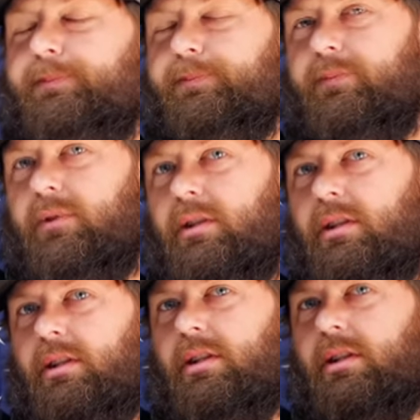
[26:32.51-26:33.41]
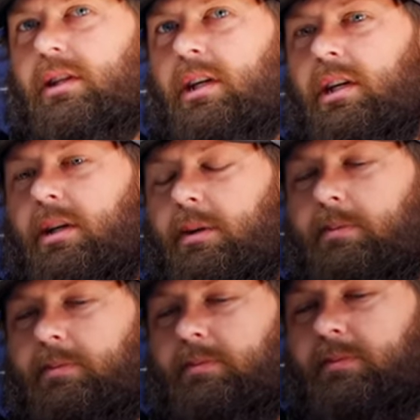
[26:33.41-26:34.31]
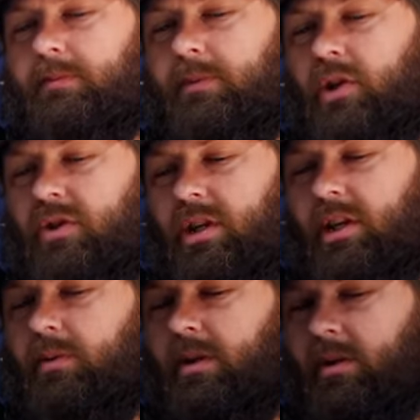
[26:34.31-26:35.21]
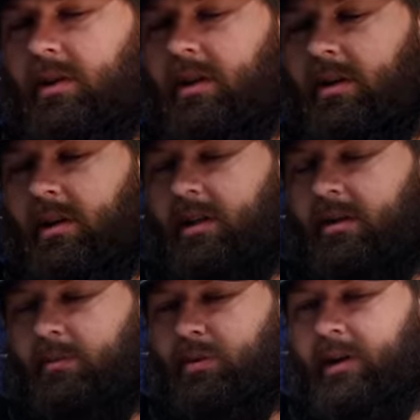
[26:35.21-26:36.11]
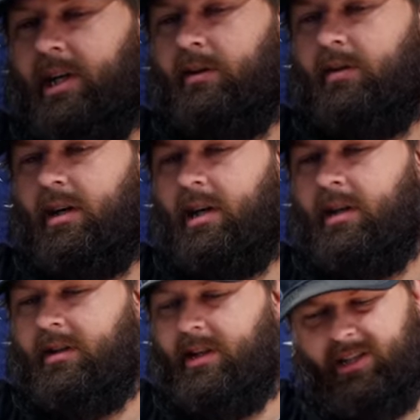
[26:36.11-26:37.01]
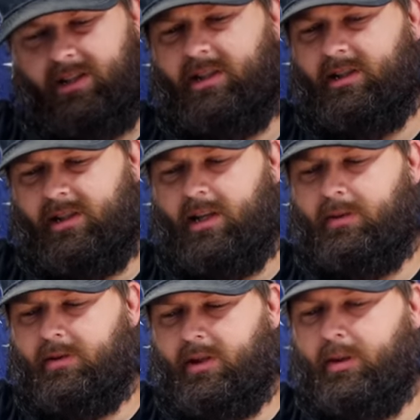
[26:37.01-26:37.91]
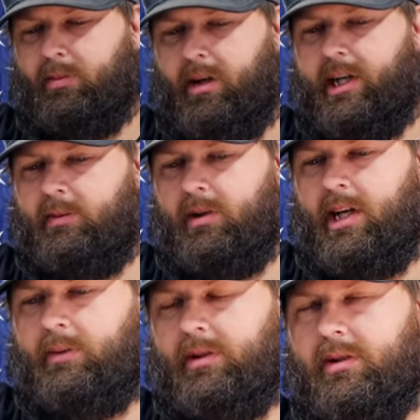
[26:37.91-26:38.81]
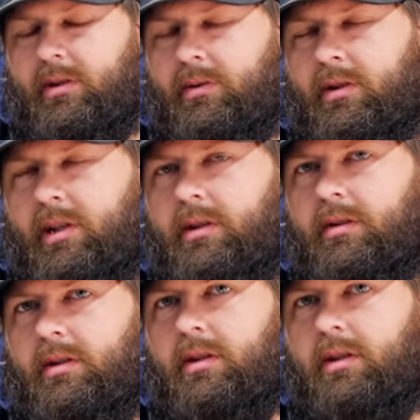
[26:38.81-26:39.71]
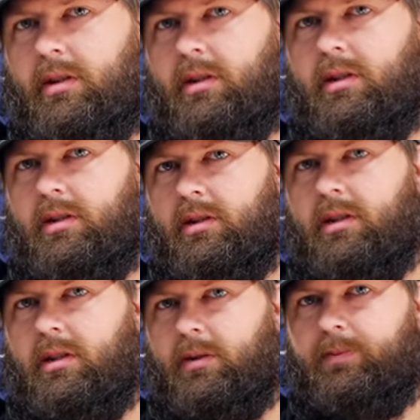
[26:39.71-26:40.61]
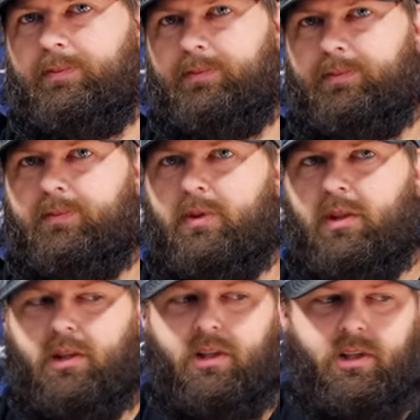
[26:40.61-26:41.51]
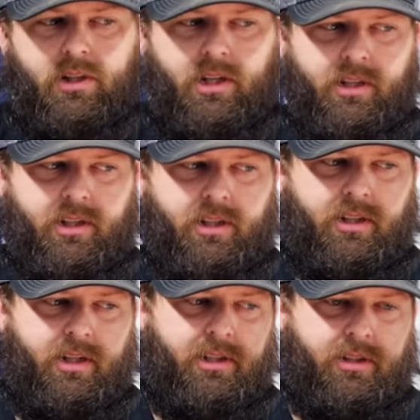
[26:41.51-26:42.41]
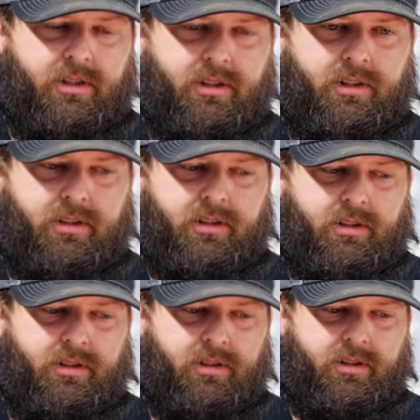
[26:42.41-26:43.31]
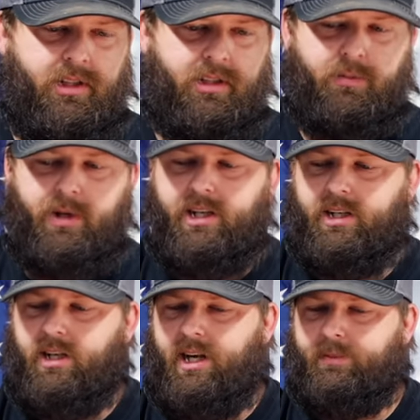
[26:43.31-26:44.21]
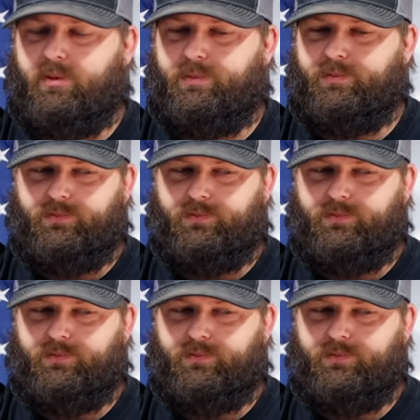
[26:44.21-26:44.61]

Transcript: Jessica. Um, there's another one on there that played I think she's a coach there. Played when I went to school there. Yeah. So. I think they. Well. I think they're making it happen.